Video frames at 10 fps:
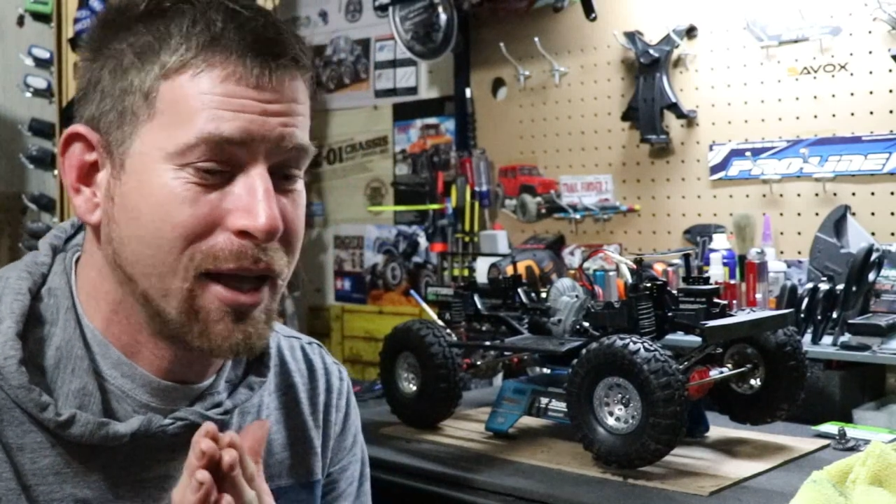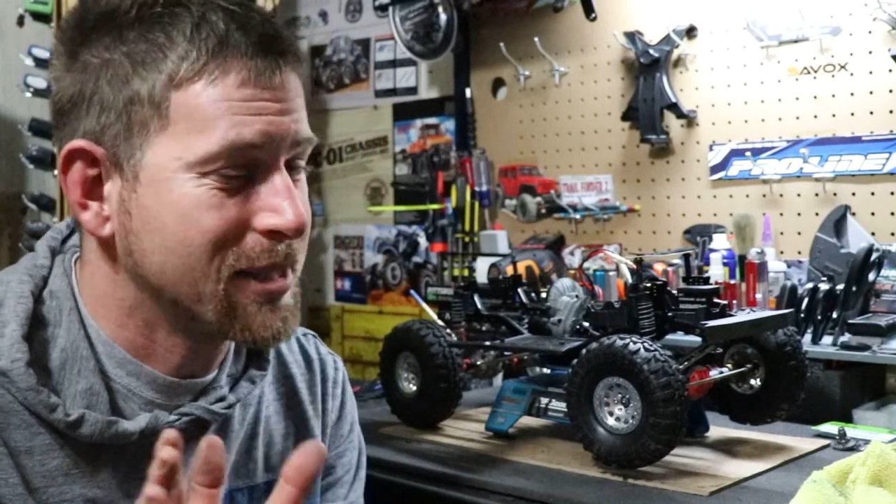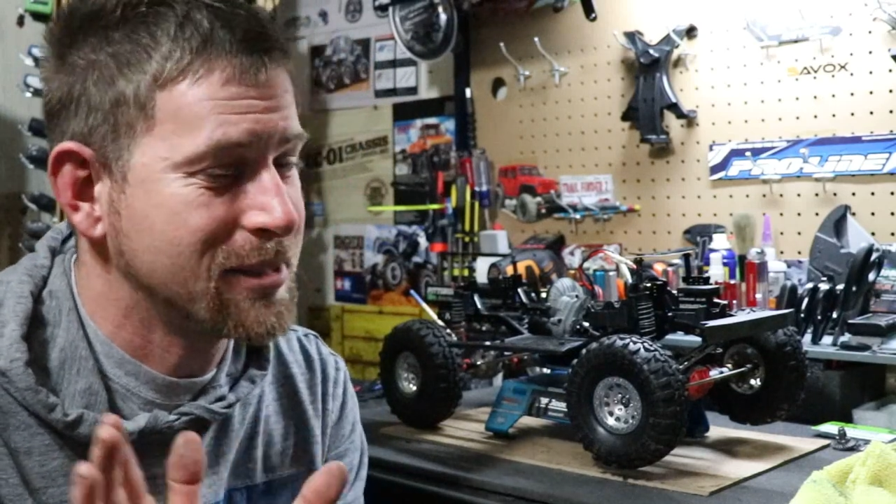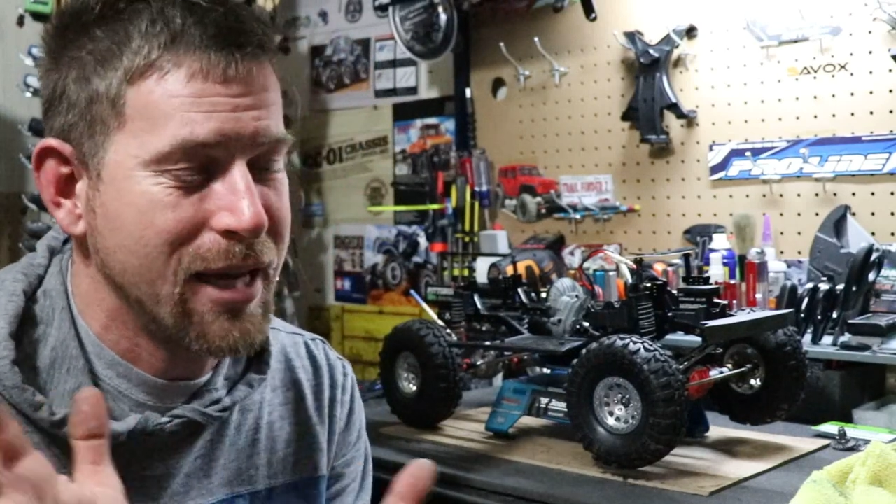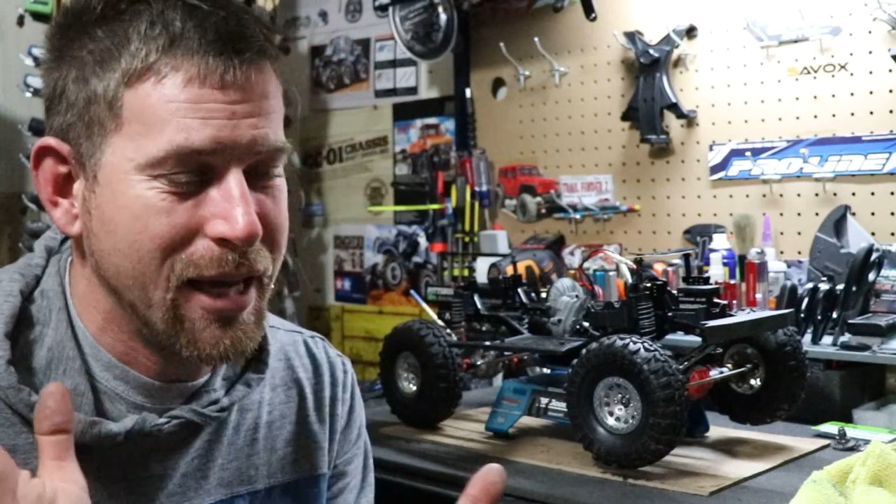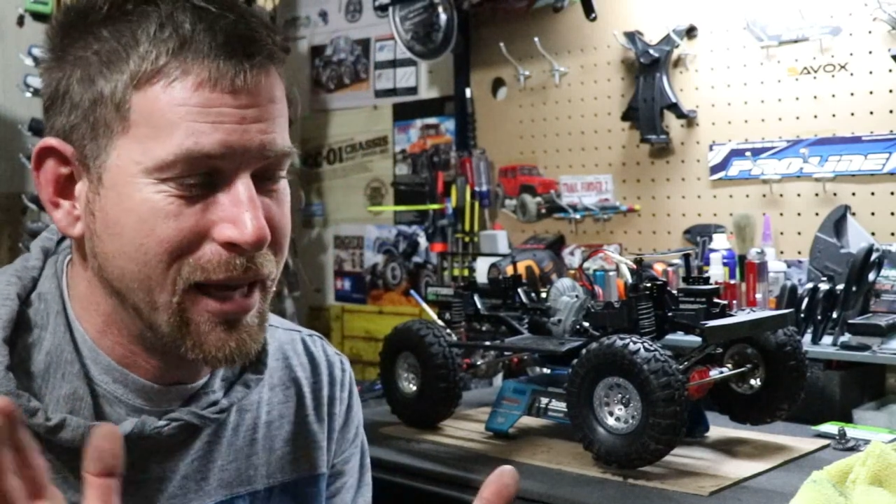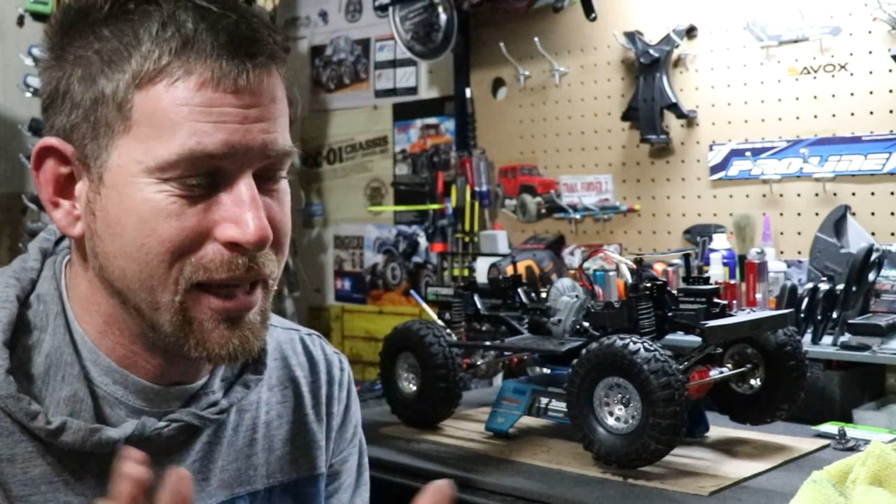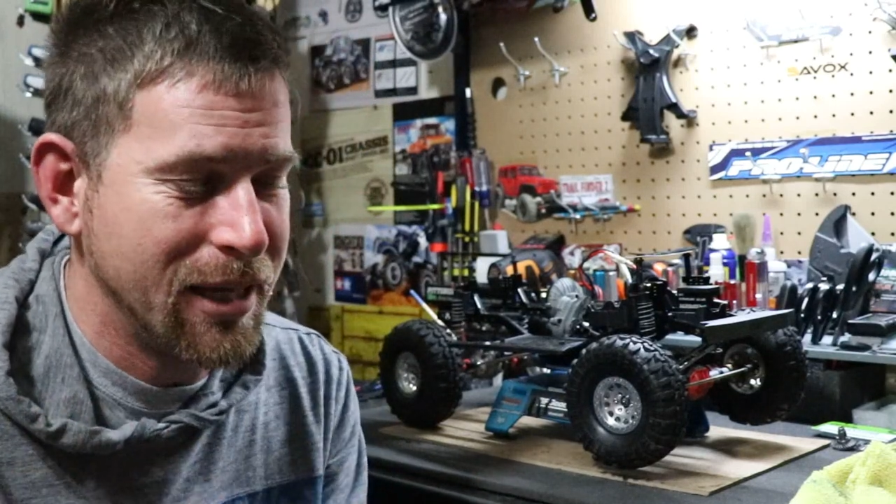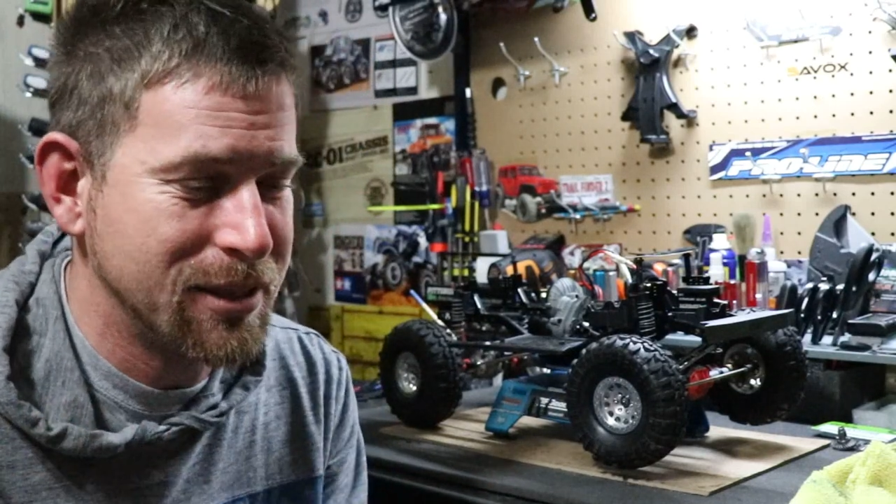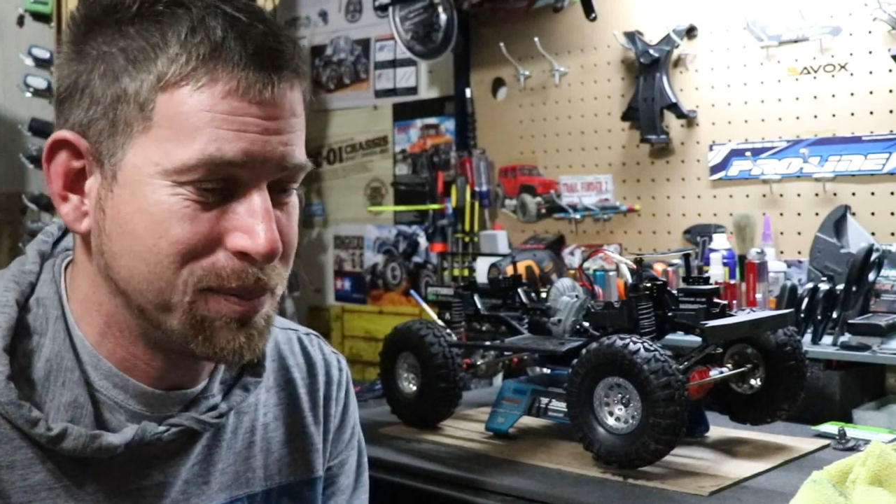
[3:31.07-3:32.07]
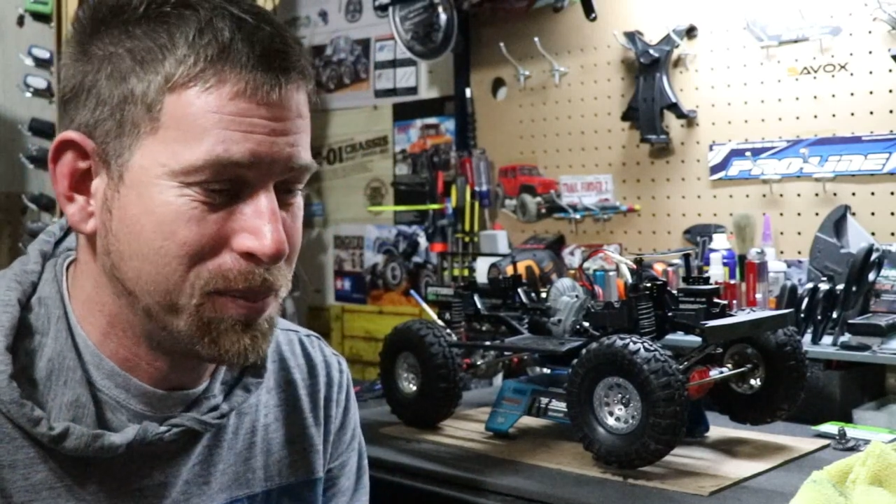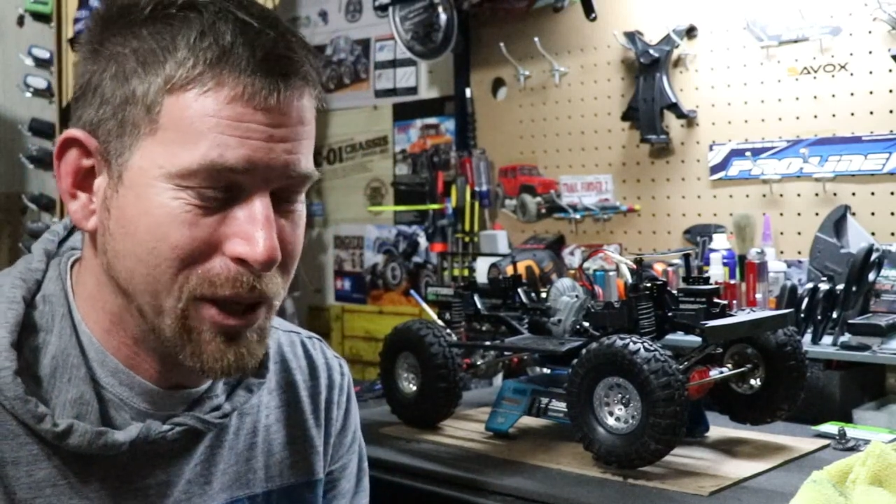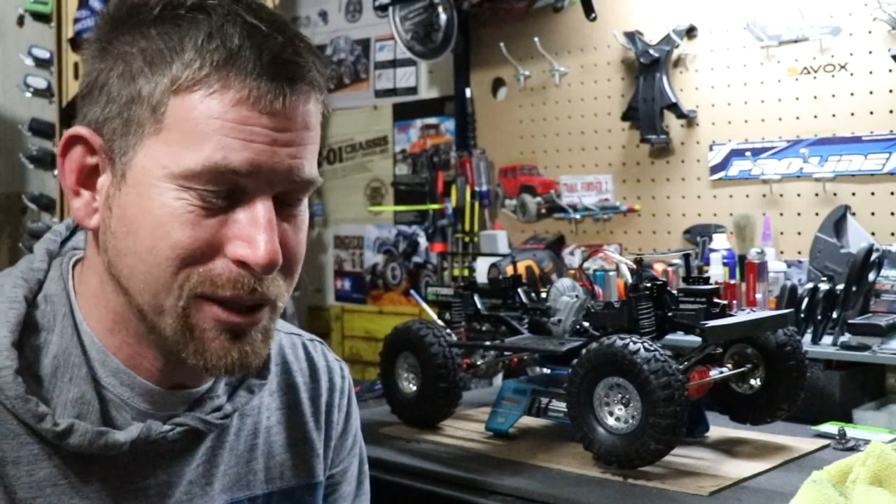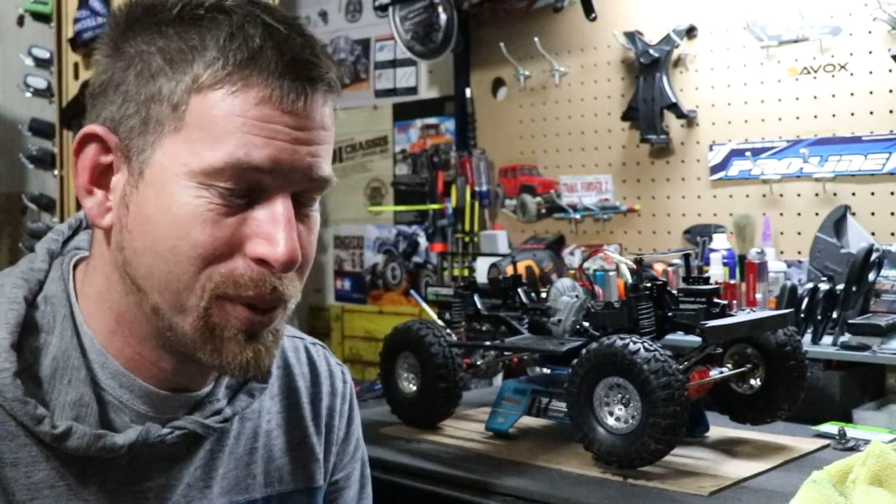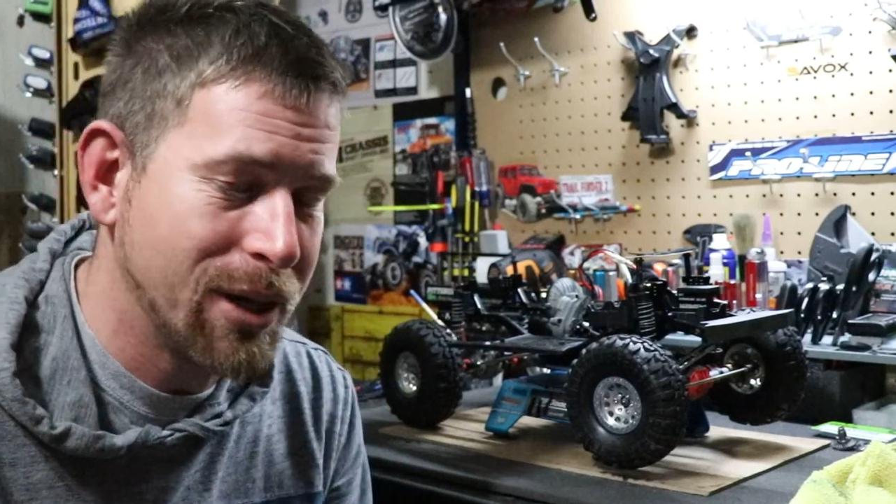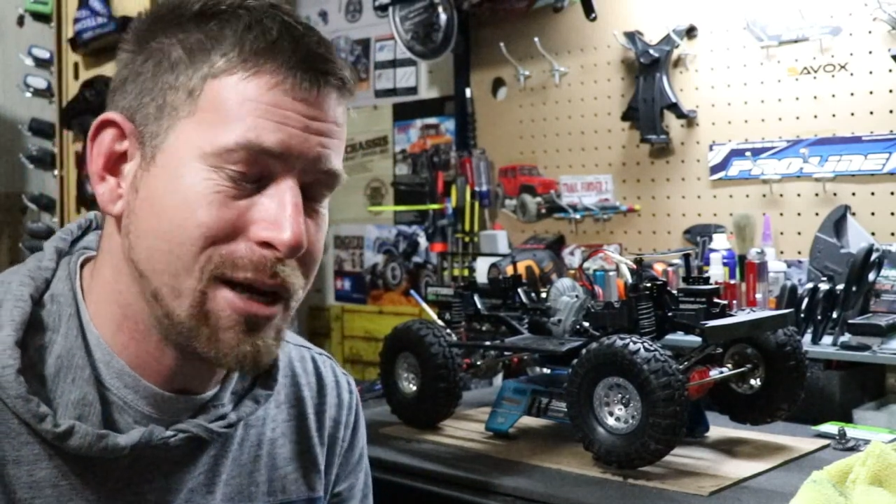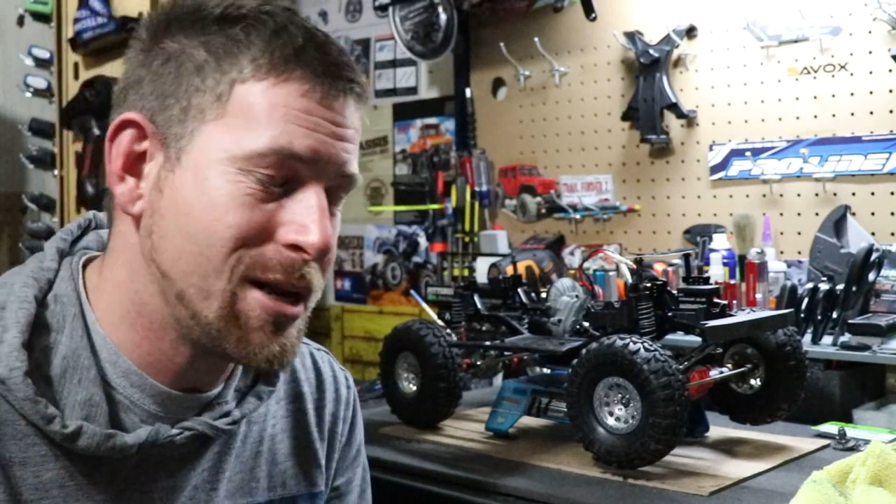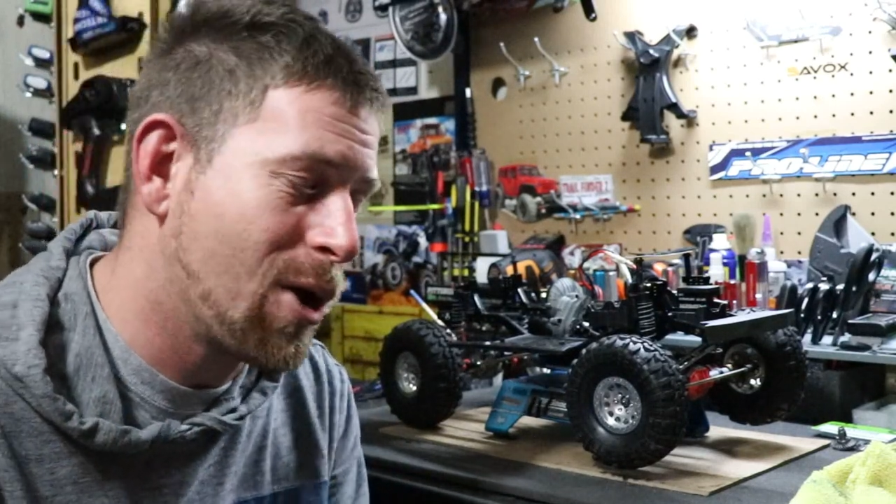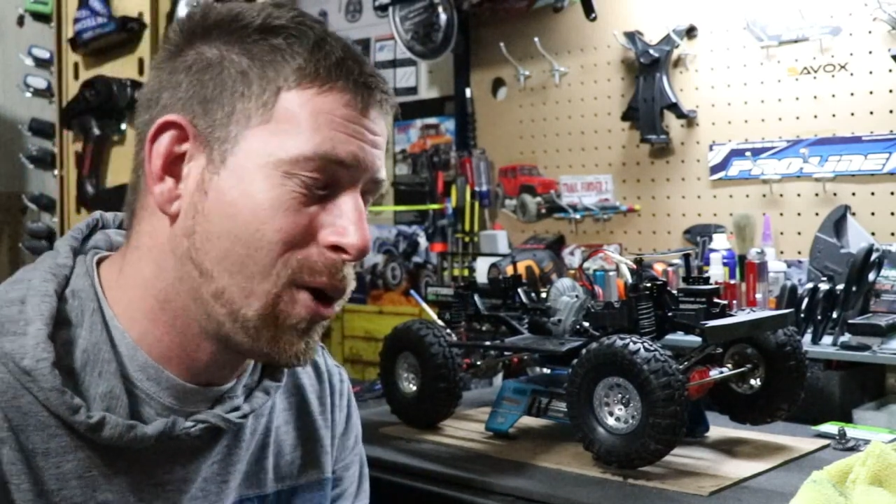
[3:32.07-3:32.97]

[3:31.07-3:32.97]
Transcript: like I said, it, it's it's putting